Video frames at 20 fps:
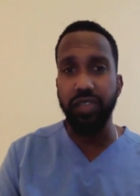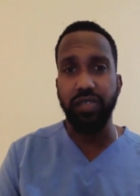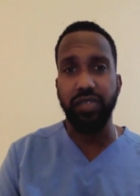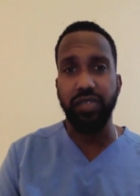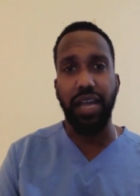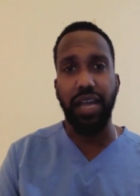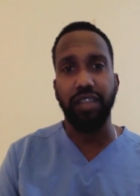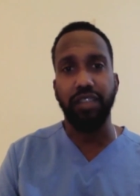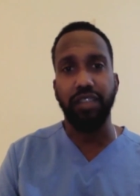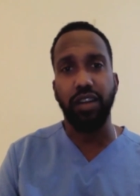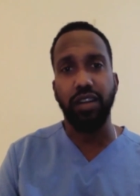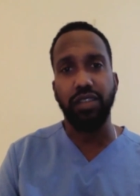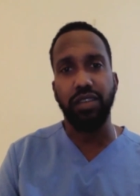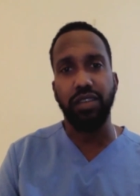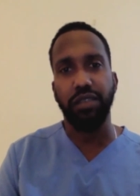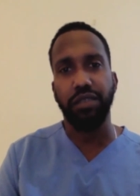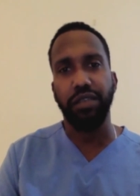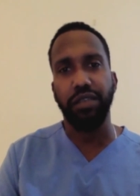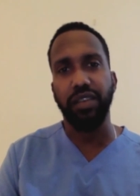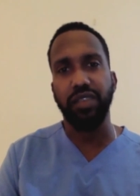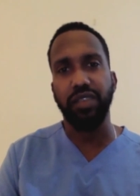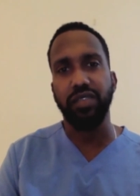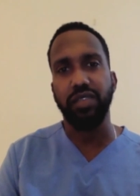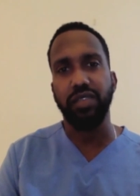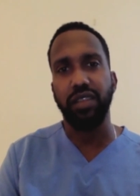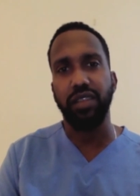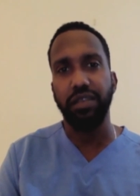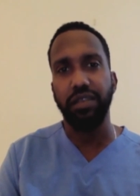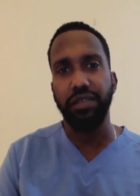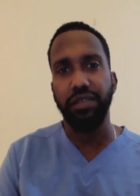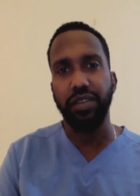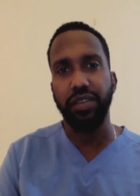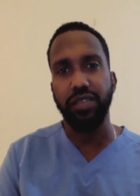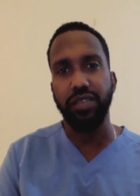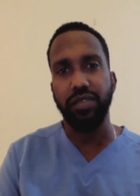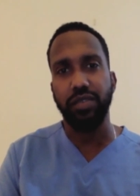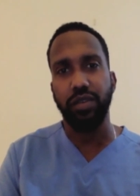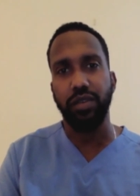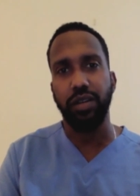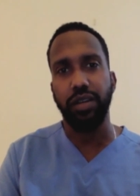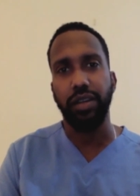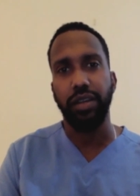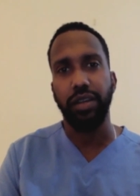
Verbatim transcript: uh, toxic effects to the liver and so on.